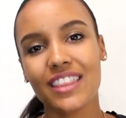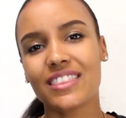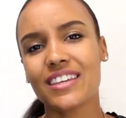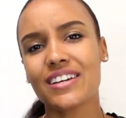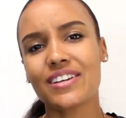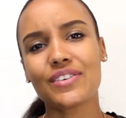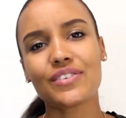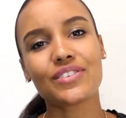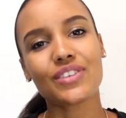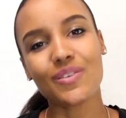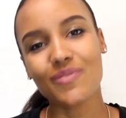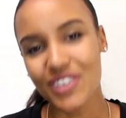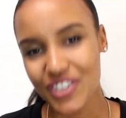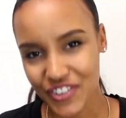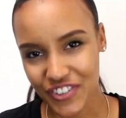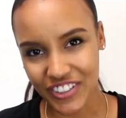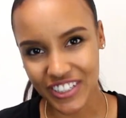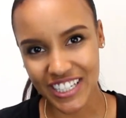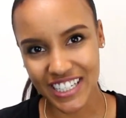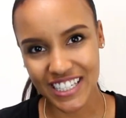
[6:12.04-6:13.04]
Thank you so much
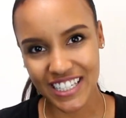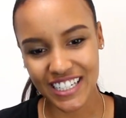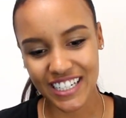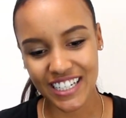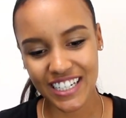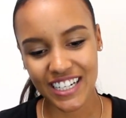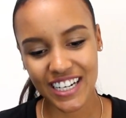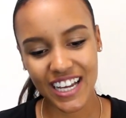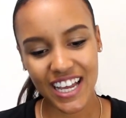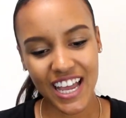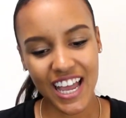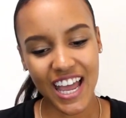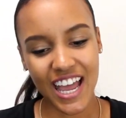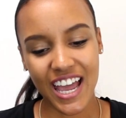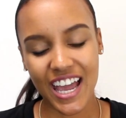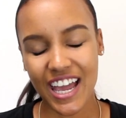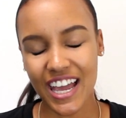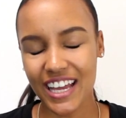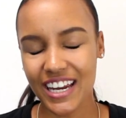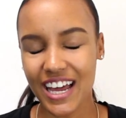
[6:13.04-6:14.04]
for listening,
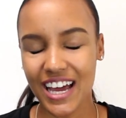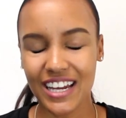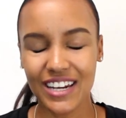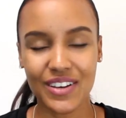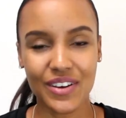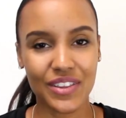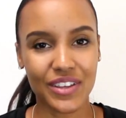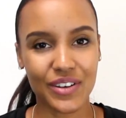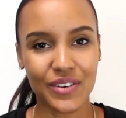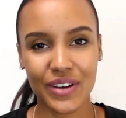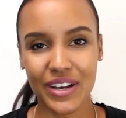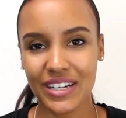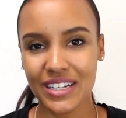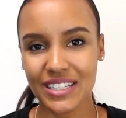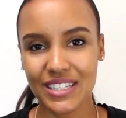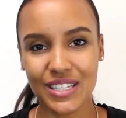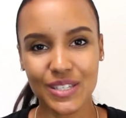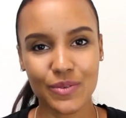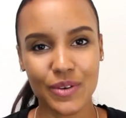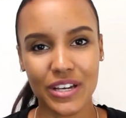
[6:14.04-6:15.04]
and I know that
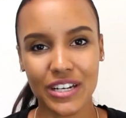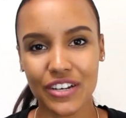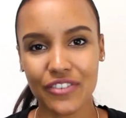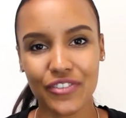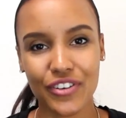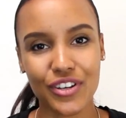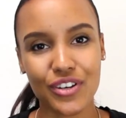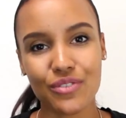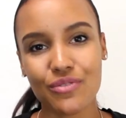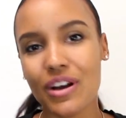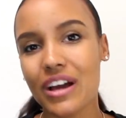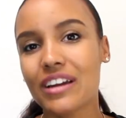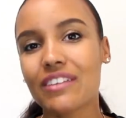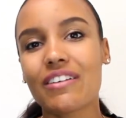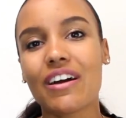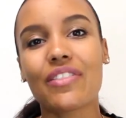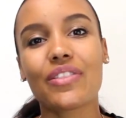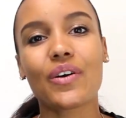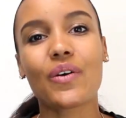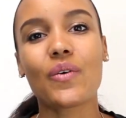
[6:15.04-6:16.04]
greatness is waiting for you right
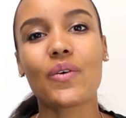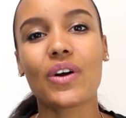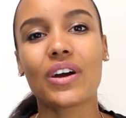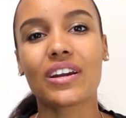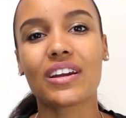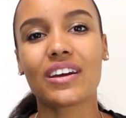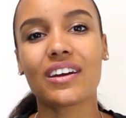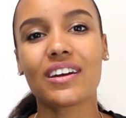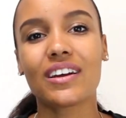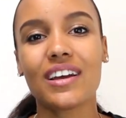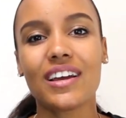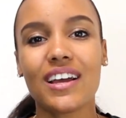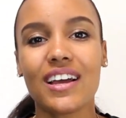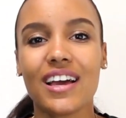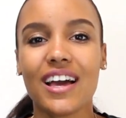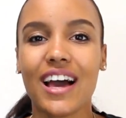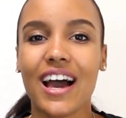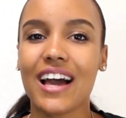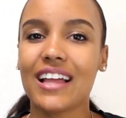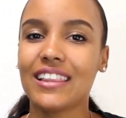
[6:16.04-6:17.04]
around the corner.
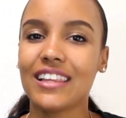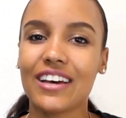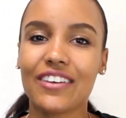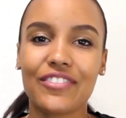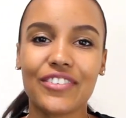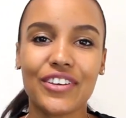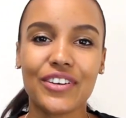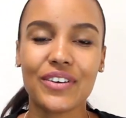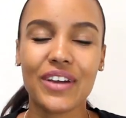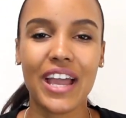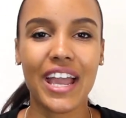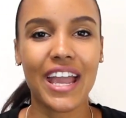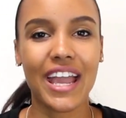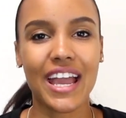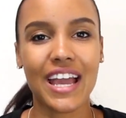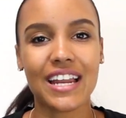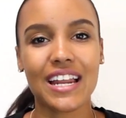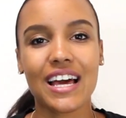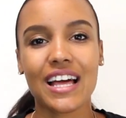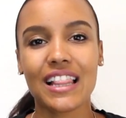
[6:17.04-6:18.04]
I love you,
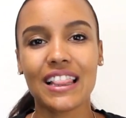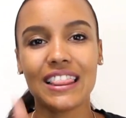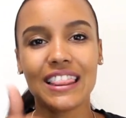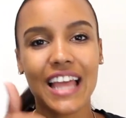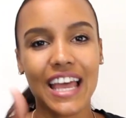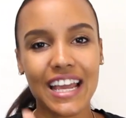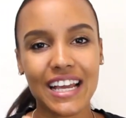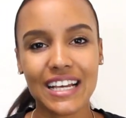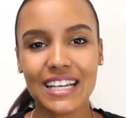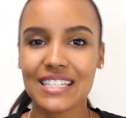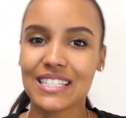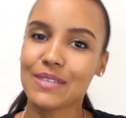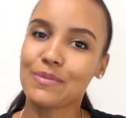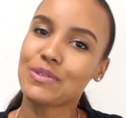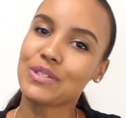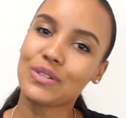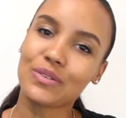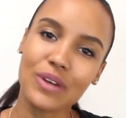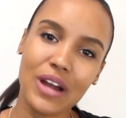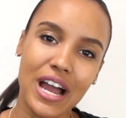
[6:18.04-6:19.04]
and like,
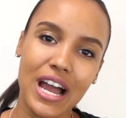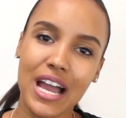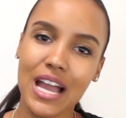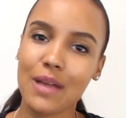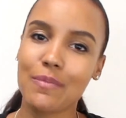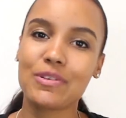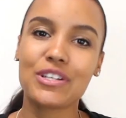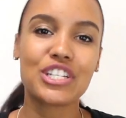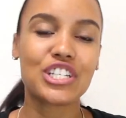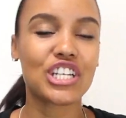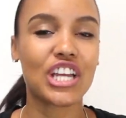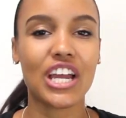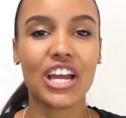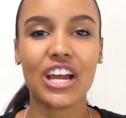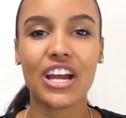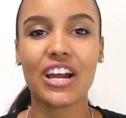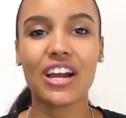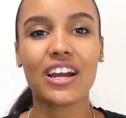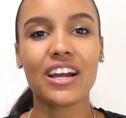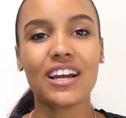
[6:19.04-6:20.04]
subscribe,
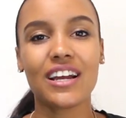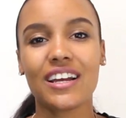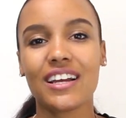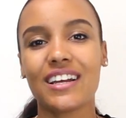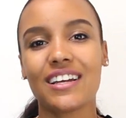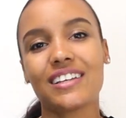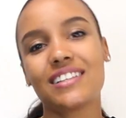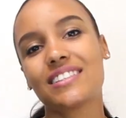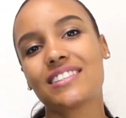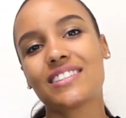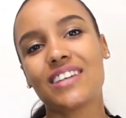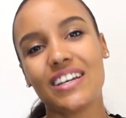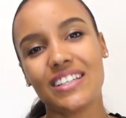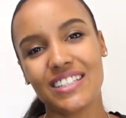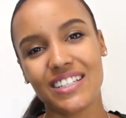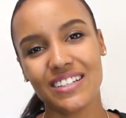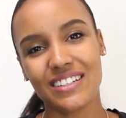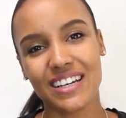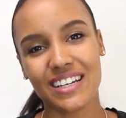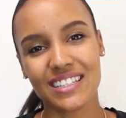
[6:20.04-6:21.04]
share. Talk
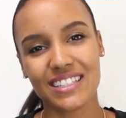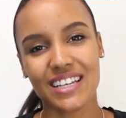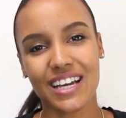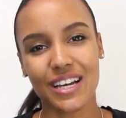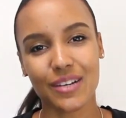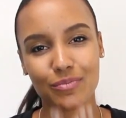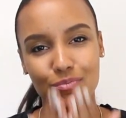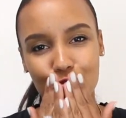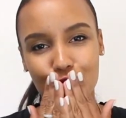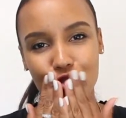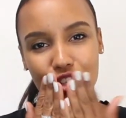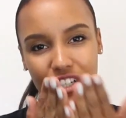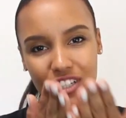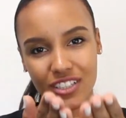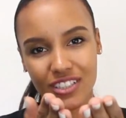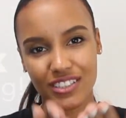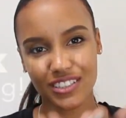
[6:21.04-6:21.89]
to you next time.